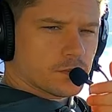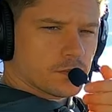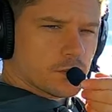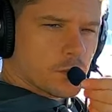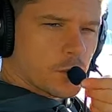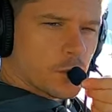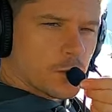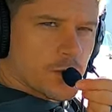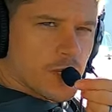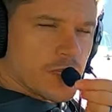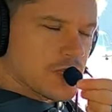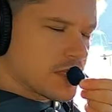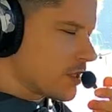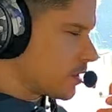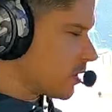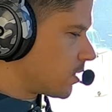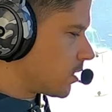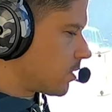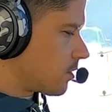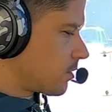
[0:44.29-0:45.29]
Hope you guys had a
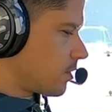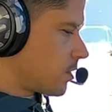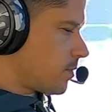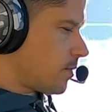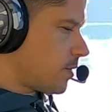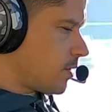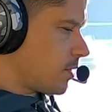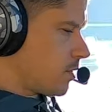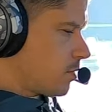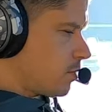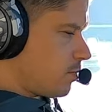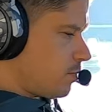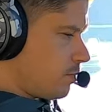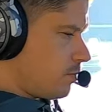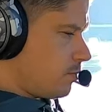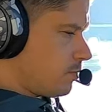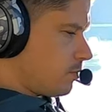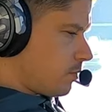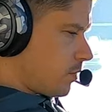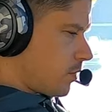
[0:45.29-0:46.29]
good Christmas.
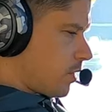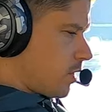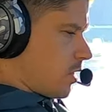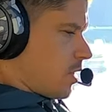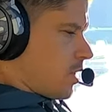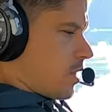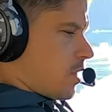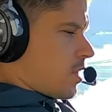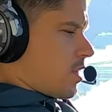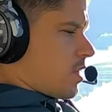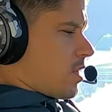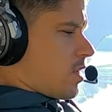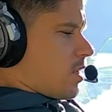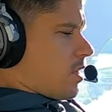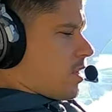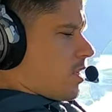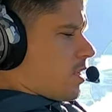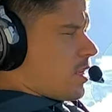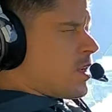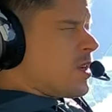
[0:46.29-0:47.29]

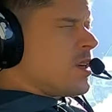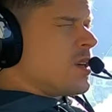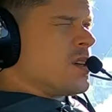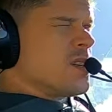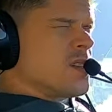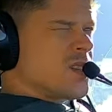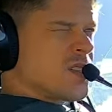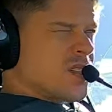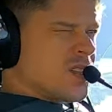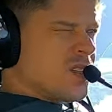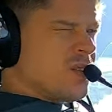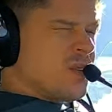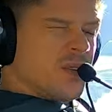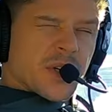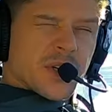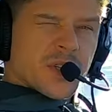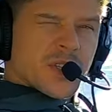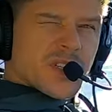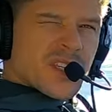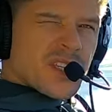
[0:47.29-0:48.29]
It is New
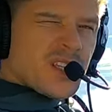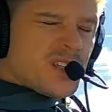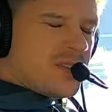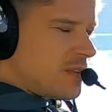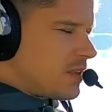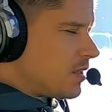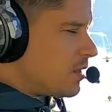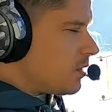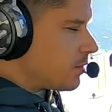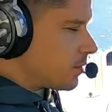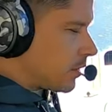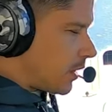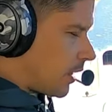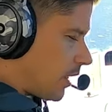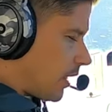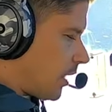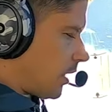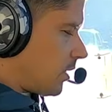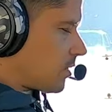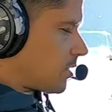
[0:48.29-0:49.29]
Year's Eve Eve right
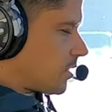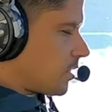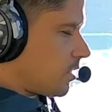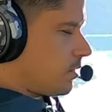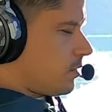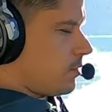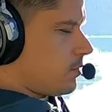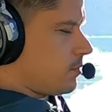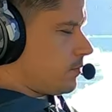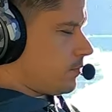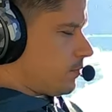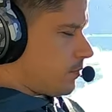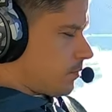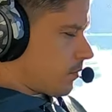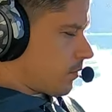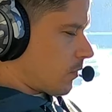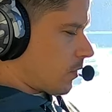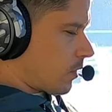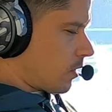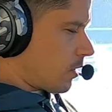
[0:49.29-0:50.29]
now, so
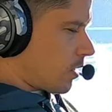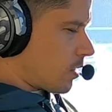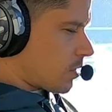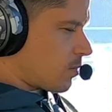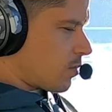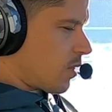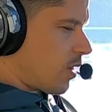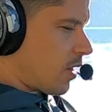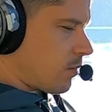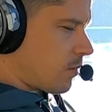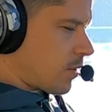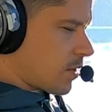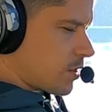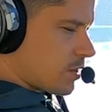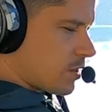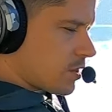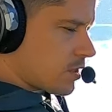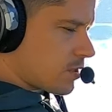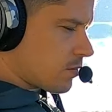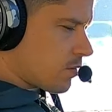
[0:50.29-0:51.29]
you guys are probably
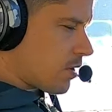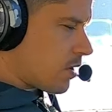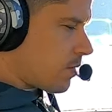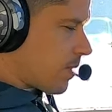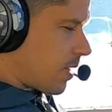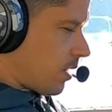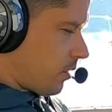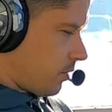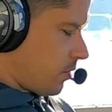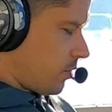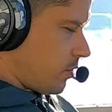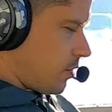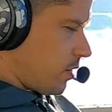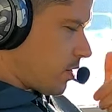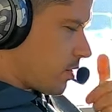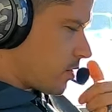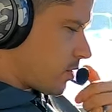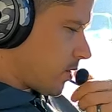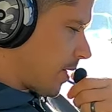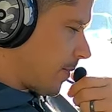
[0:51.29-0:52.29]
watching this right about New
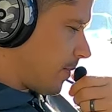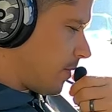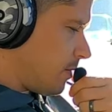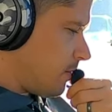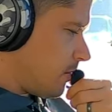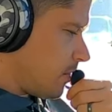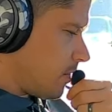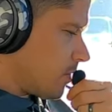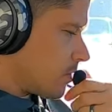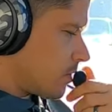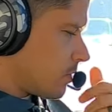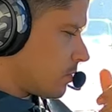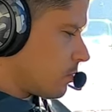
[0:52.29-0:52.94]
Year's, so Happy New Year's as